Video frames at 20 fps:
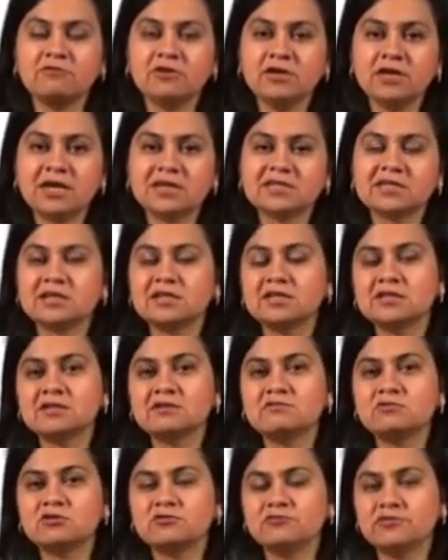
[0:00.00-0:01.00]
we as a
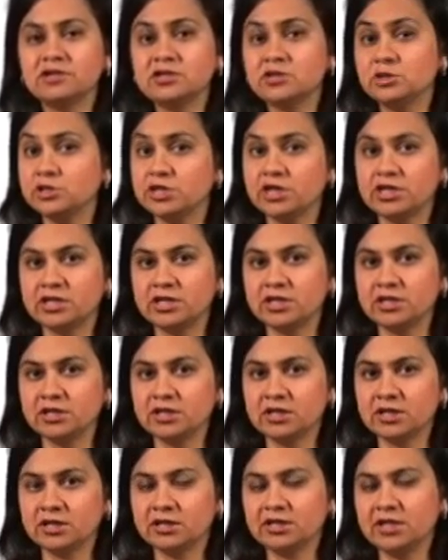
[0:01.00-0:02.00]
reader would feel
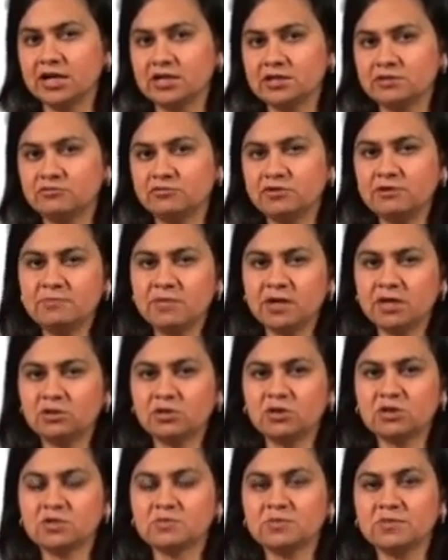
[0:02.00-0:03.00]
shaky that we may
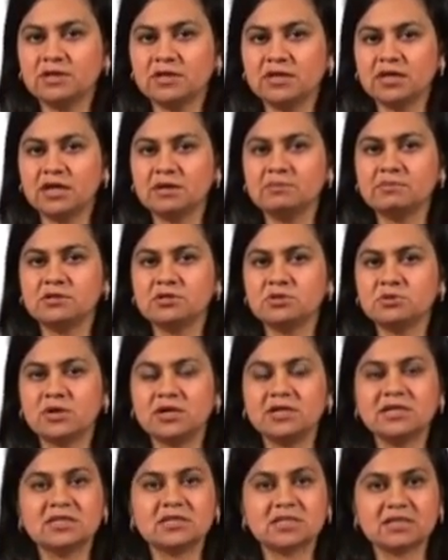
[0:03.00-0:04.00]
not be able
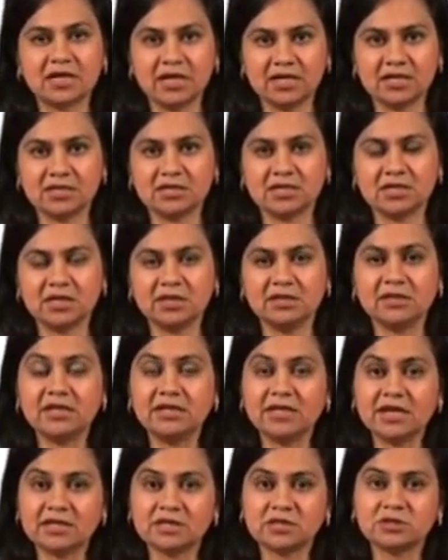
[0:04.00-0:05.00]
to understand
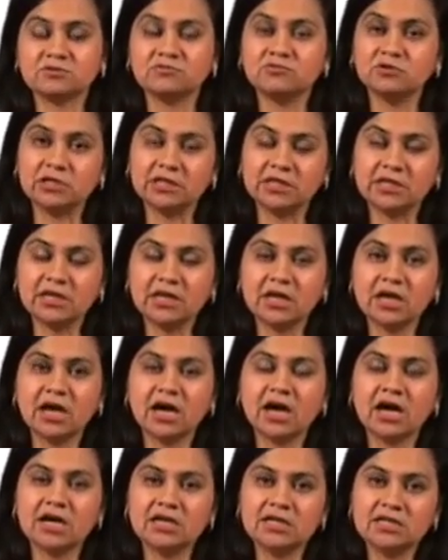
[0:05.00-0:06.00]
the text fully
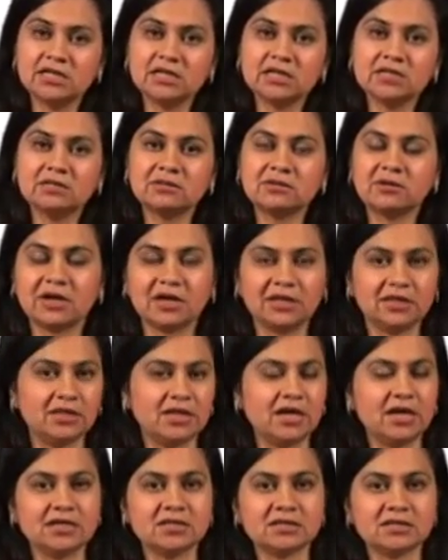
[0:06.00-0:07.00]
until or
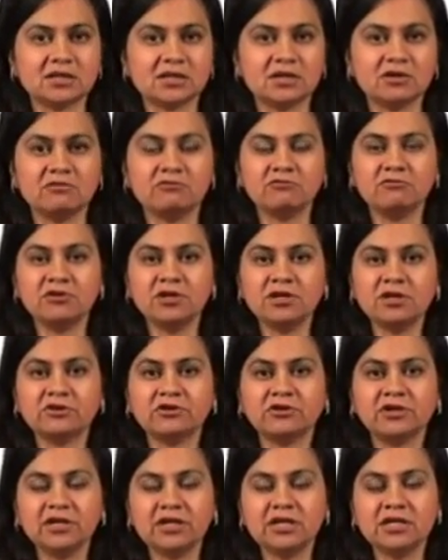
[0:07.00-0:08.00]
unless
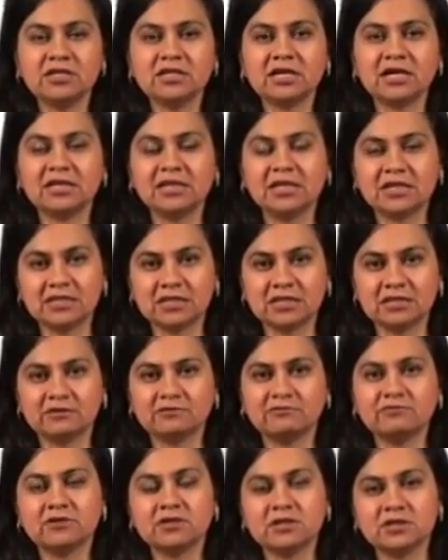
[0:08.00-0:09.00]
we read a
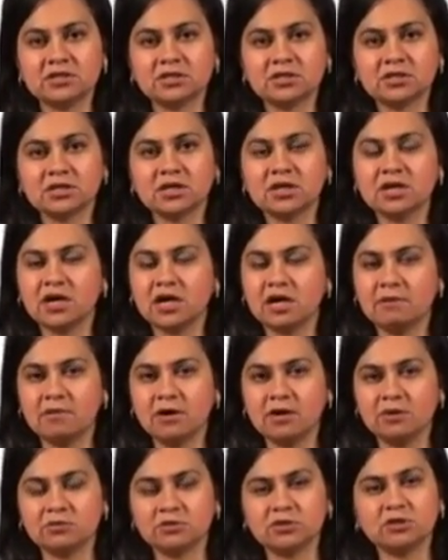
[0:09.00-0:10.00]
little first
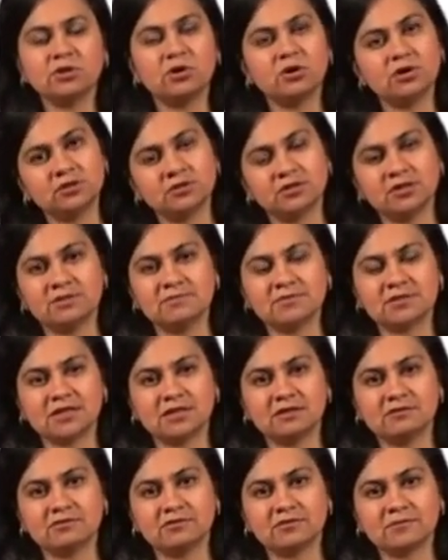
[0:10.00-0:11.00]
about the author
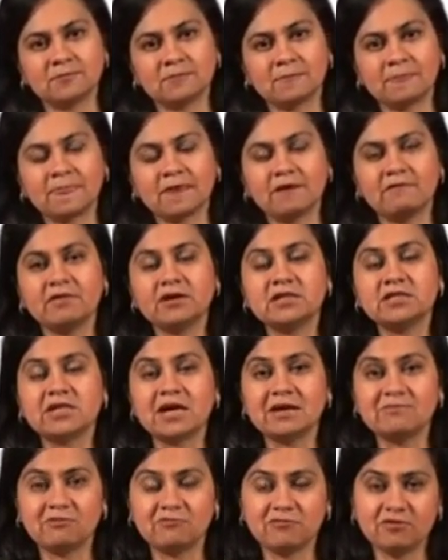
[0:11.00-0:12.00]
himself. What
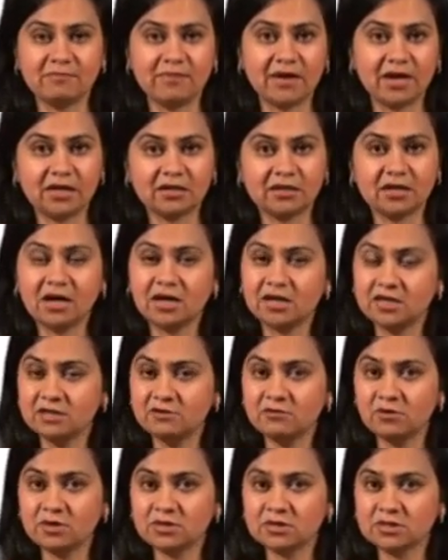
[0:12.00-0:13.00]
type of a man
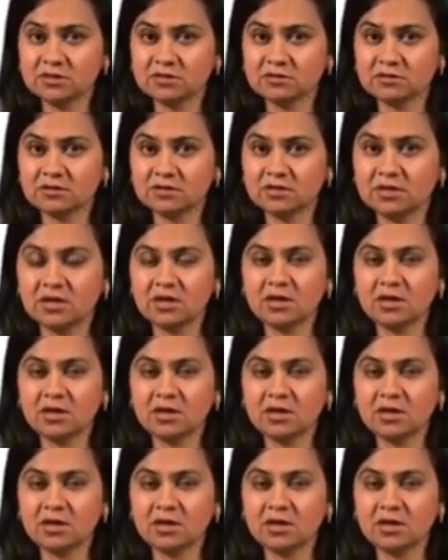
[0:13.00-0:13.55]
Hardy was,